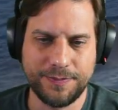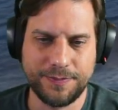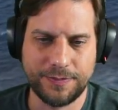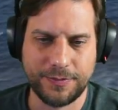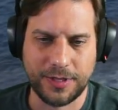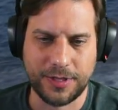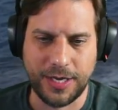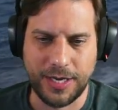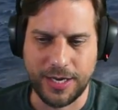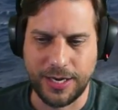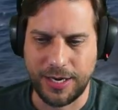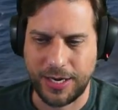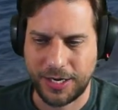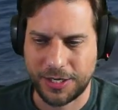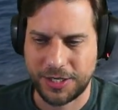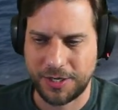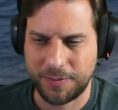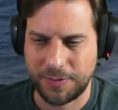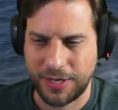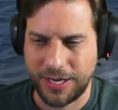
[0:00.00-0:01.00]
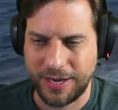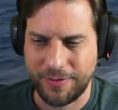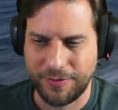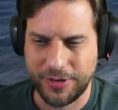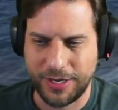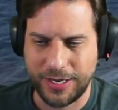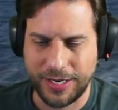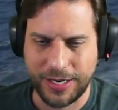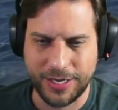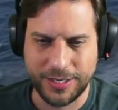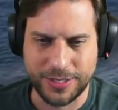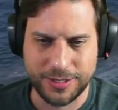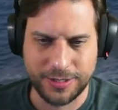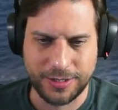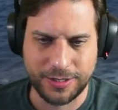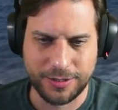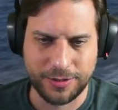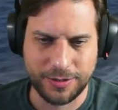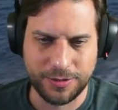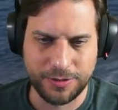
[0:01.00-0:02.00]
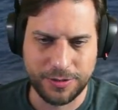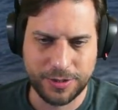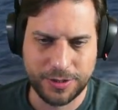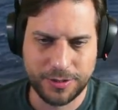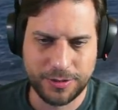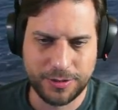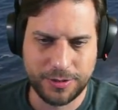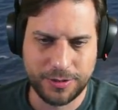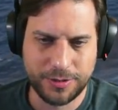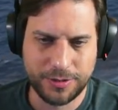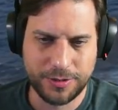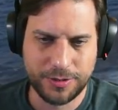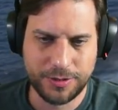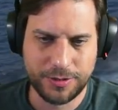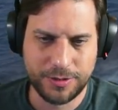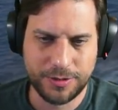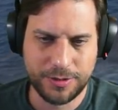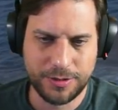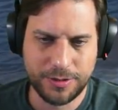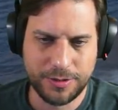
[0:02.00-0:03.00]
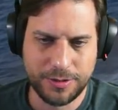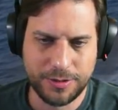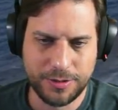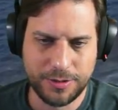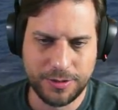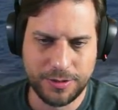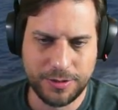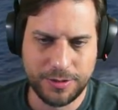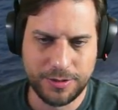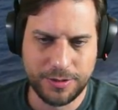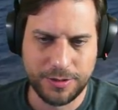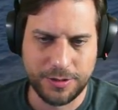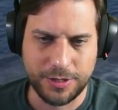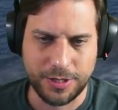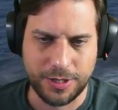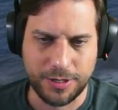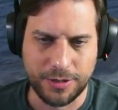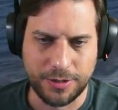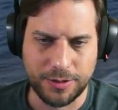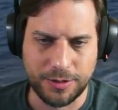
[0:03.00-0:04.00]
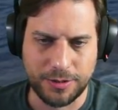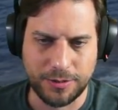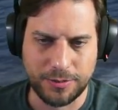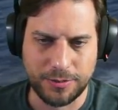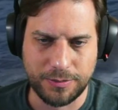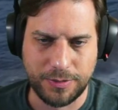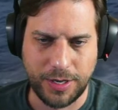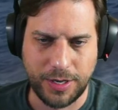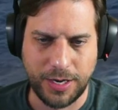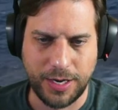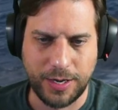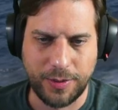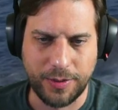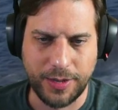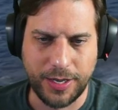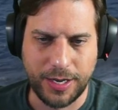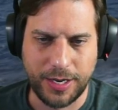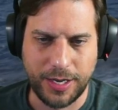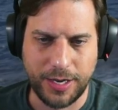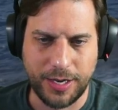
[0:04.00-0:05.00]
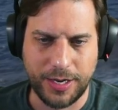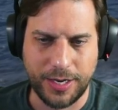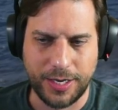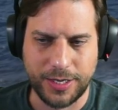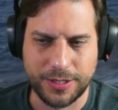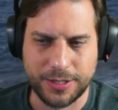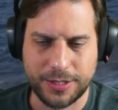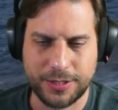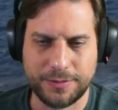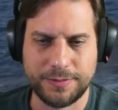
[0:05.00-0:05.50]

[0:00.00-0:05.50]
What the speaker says: And next ship they have that dies and they lose. So, right now when that Lion dies,